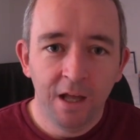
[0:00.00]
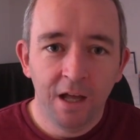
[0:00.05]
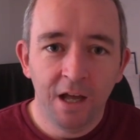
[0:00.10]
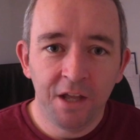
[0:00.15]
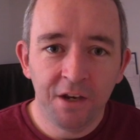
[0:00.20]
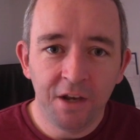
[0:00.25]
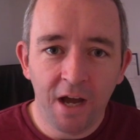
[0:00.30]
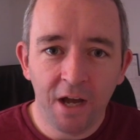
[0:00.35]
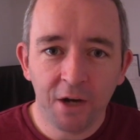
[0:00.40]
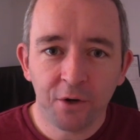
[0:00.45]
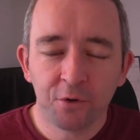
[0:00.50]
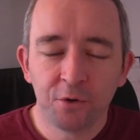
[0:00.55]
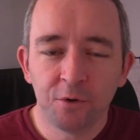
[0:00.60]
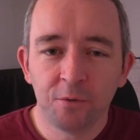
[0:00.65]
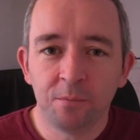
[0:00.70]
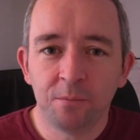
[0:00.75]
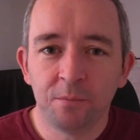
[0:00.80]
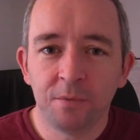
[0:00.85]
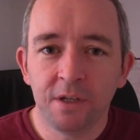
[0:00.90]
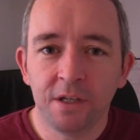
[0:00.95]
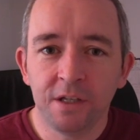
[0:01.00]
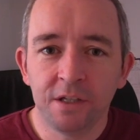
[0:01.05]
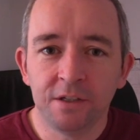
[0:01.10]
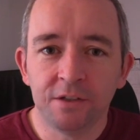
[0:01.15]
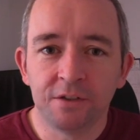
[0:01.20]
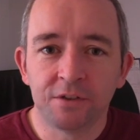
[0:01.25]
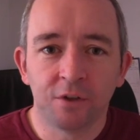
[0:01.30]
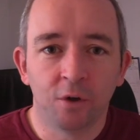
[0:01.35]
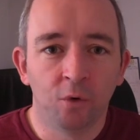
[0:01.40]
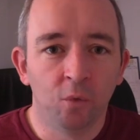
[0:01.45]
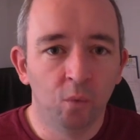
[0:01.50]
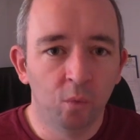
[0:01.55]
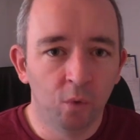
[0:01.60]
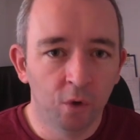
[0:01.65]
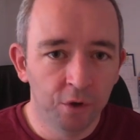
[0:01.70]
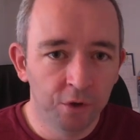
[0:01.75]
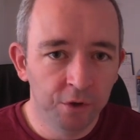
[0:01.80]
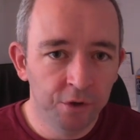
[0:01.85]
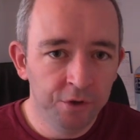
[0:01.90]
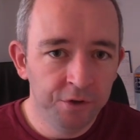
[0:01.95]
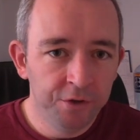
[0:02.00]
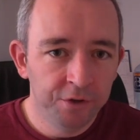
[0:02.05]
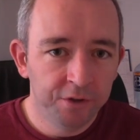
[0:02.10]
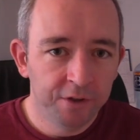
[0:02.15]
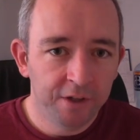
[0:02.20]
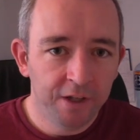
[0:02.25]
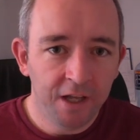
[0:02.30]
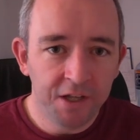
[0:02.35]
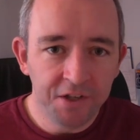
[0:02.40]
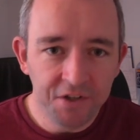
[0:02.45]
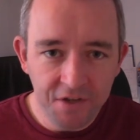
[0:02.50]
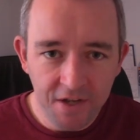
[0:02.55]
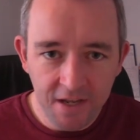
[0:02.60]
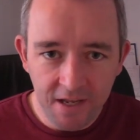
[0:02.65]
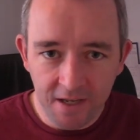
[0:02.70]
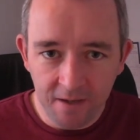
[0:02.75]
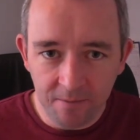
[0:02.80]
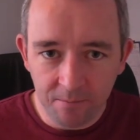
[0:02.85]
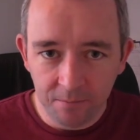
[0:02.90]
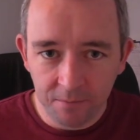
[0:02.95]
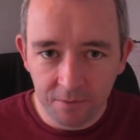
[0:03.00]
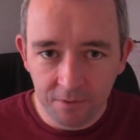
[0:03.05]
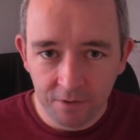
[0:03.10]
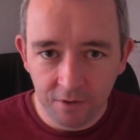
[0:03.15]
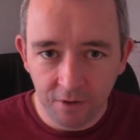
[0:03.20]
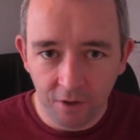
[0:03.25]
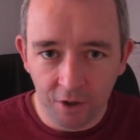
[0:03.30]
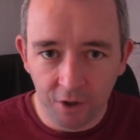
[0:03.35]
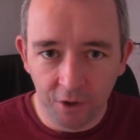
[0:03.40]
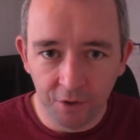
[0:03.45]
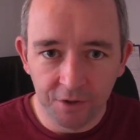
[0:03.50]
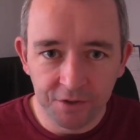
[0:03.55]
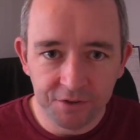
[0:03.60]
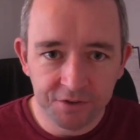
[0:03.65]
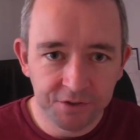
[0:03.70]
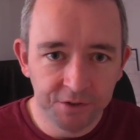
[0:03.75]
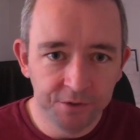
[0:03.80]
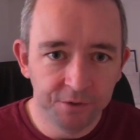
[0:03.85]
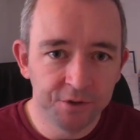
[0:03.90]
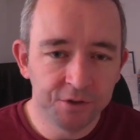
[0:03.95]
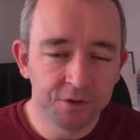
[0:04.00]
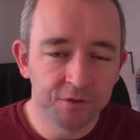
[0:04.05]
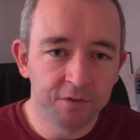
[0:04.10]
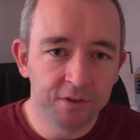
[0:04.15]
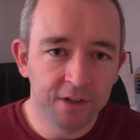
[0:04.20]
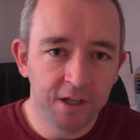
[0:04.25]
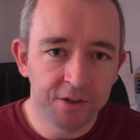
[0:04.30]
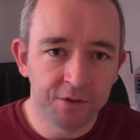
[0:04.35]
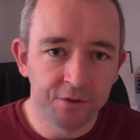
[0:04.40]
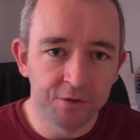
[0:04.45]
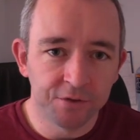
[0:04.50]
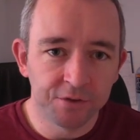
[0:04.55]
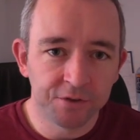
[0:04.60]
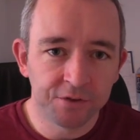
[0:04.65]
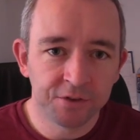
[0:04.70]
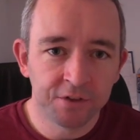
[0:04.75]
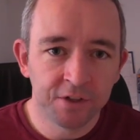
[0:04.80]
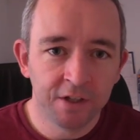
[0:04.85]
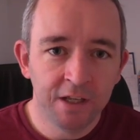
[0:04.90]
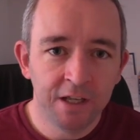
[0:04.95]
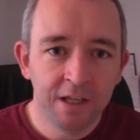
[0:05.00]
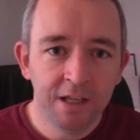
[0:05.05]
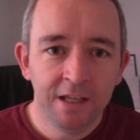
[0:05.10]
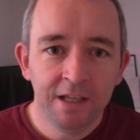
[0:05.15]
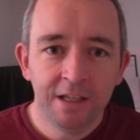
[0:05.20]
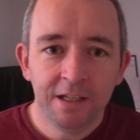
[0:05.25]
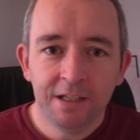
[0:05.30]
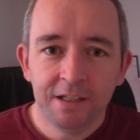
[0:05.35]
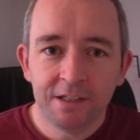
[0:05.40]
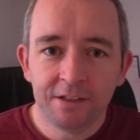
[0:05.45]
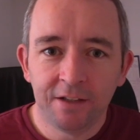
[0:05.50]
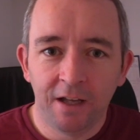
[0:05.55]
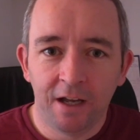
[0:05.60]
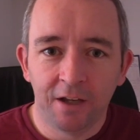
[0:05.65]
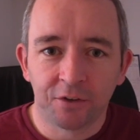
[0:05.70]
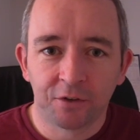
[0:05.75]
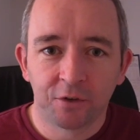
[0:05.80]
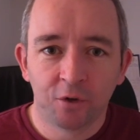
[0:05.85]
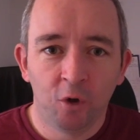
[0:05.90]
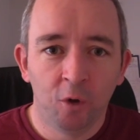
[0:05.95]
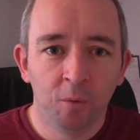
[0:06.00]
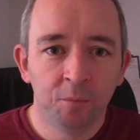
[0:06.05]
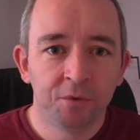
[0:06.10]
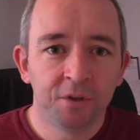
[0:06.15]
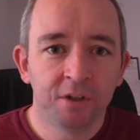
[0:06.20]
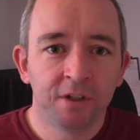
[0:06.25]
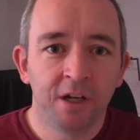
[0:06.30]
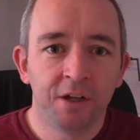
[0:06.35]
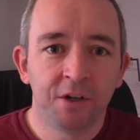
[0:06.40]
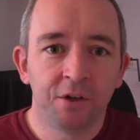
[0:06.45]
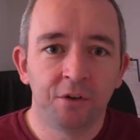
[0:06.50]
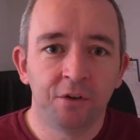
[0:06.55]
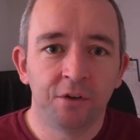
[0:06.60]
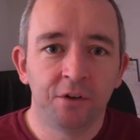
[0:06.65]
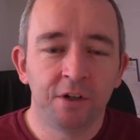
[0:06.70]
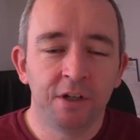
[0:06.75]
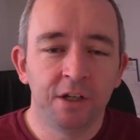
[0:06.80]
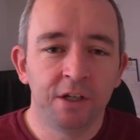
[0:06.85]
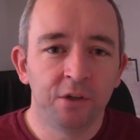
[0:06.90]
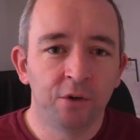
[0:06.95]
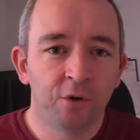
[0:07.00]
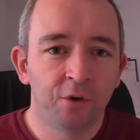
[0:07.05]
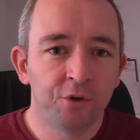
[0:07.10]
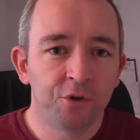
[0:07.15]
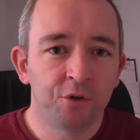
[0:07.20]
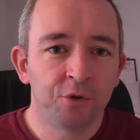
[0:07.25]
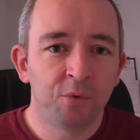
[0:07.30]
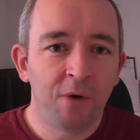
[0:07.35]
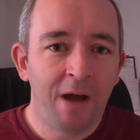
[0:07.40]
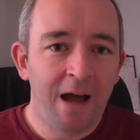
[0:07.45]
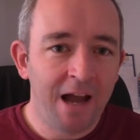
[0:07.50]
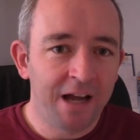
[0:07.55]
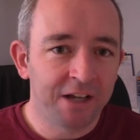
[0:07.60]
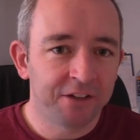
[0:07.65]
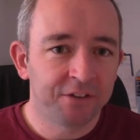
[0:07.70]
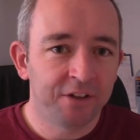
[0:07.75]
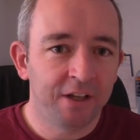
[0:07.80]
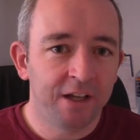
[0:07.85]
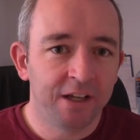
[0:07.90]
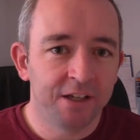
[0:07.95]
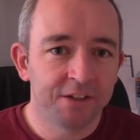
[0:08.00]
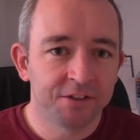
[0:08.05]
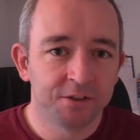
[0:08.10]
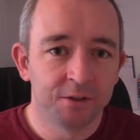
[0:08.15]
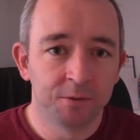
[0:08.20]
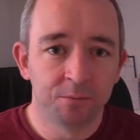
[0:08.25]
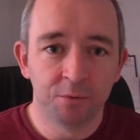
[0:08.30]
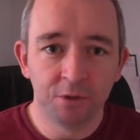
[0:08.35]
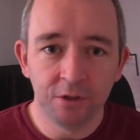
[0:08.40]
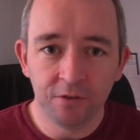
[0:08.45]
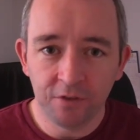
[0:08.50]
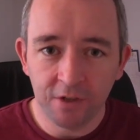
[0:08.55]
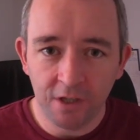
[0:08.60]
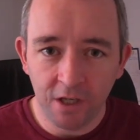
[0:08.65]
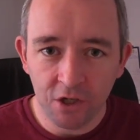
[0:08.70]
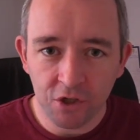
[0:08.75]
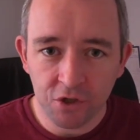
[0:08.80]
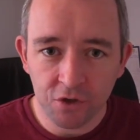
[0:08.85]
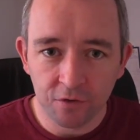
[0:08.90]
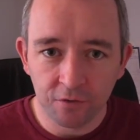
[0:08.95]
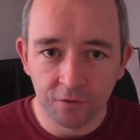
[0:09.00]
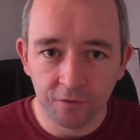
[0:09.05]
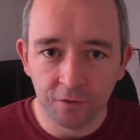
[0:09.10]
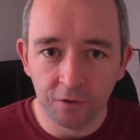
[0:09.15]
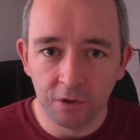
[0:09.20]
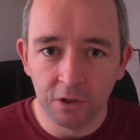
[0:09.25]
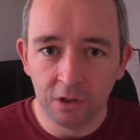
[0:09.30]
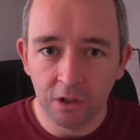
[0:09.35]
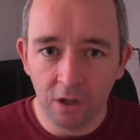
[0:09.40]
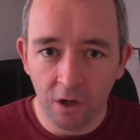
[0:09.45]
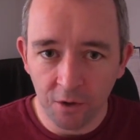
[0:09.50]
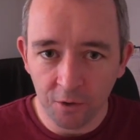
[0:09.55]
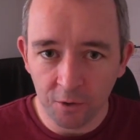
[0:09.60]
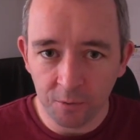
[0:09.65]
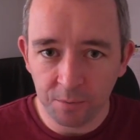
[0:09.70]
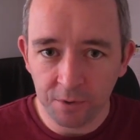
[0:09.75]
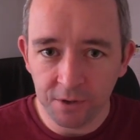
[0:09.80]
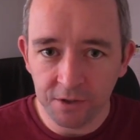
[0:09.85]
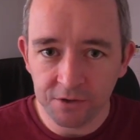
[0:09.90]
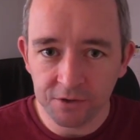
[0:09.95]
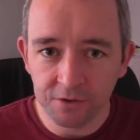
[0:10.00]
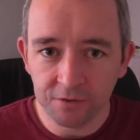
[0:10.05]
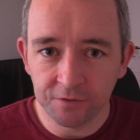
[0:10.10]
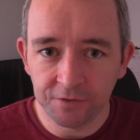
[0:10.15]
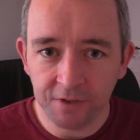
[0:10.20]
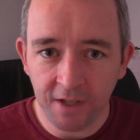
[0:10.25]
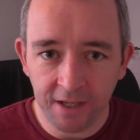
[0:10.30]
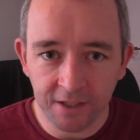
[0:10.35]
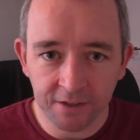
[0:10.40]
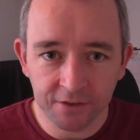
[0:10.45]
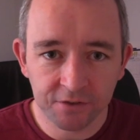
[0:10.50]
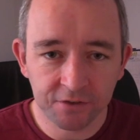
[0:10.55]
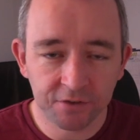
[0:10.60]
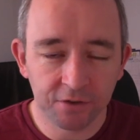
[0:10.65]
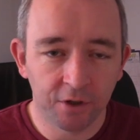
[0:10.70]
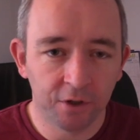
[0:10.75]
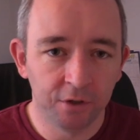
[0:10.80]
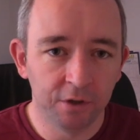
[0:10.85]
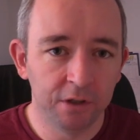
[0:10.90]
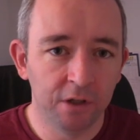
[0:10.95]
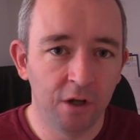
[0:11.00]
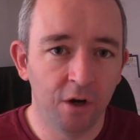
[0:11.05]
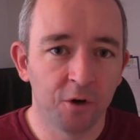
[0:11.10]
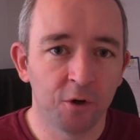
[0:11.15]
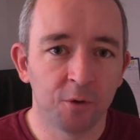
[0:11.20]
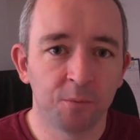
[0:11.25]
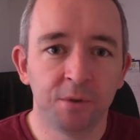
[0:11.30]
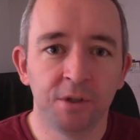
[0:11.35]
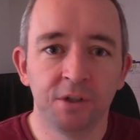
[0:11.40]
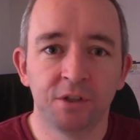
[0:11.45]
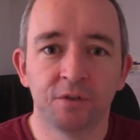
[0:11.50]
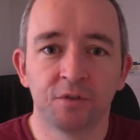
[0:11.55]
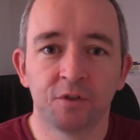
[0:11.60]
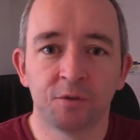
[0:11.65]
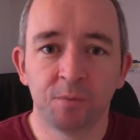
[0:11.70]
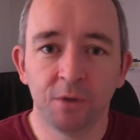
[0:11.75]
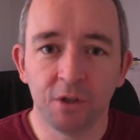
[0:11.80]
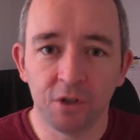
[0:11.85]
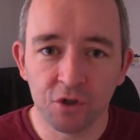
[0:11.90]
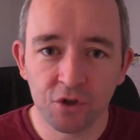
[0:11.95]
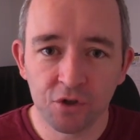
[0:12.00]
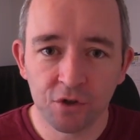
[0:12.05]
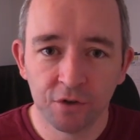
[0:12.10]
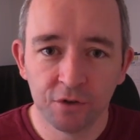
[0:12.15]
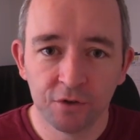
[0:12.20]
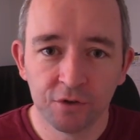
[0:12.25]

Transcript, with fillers: An acronym is a word, a name, or a series of letters that come together in order to act as an abbreviation for a longer piece of text or a longer piece of speech.